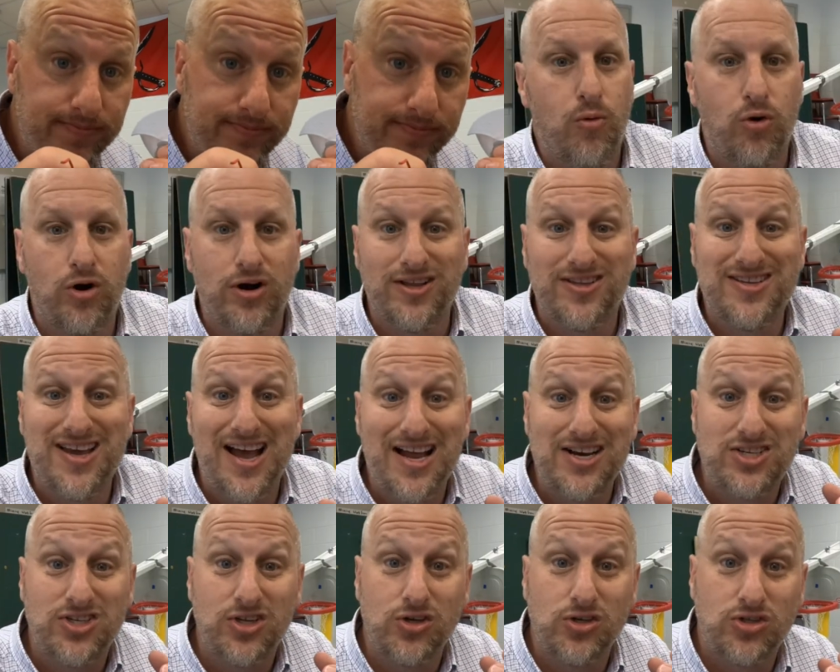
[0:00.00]
And we're gonna
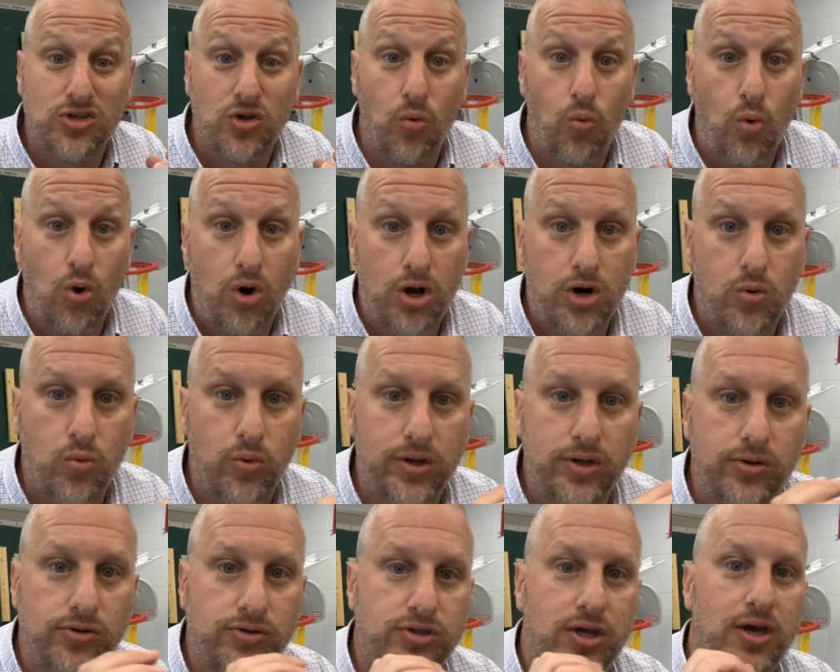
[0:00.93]
attach this to the water
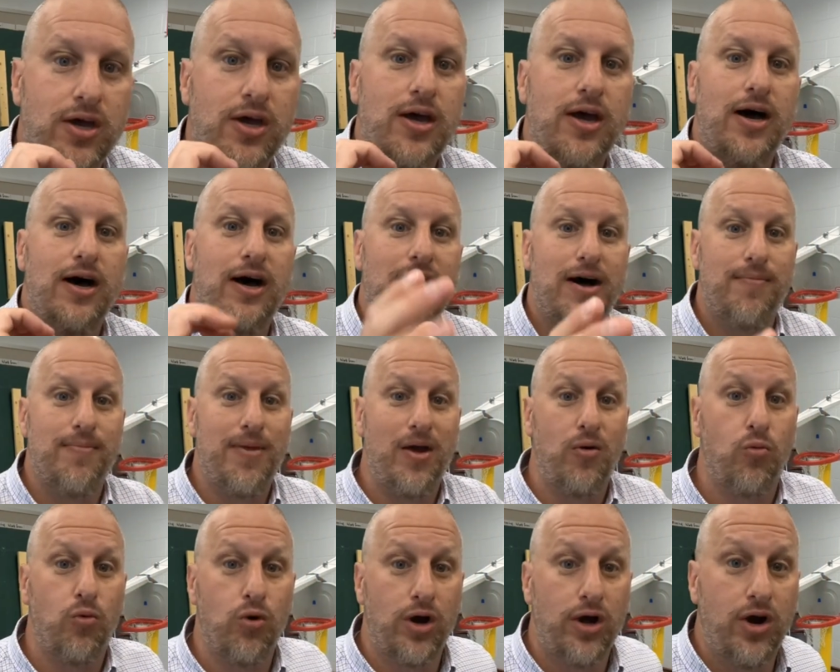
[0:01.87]
wheels, um,
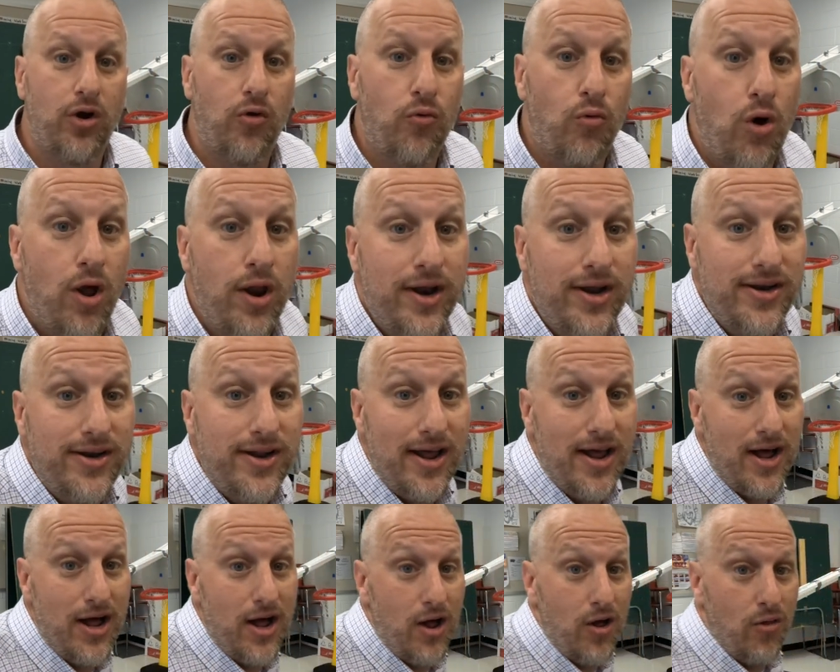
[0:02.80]
and we're gonna run it
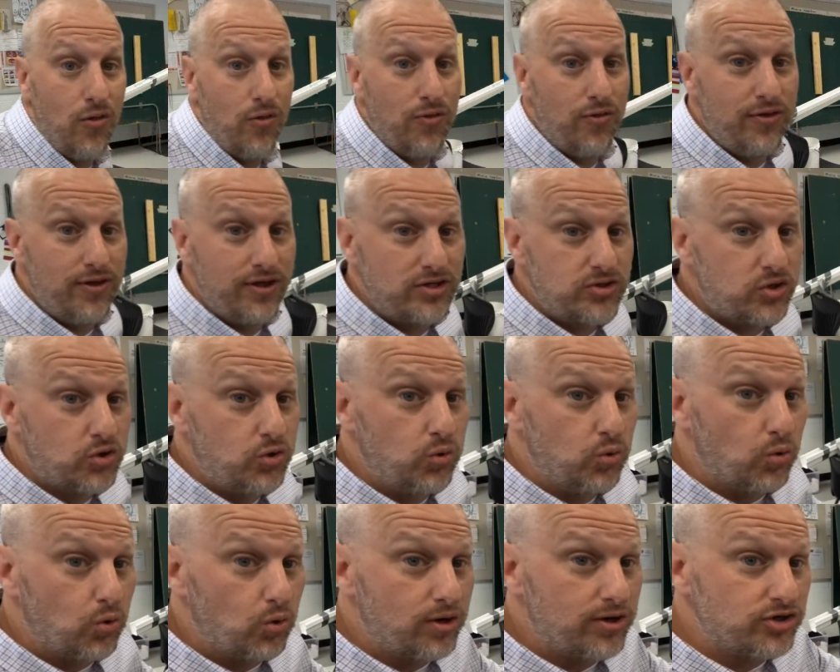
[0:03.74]
down this
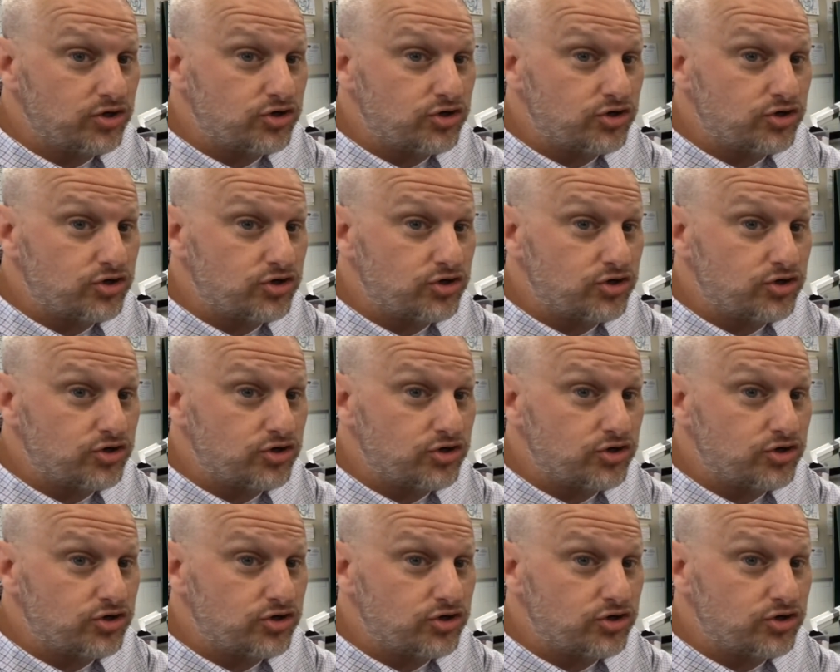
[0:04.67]
cool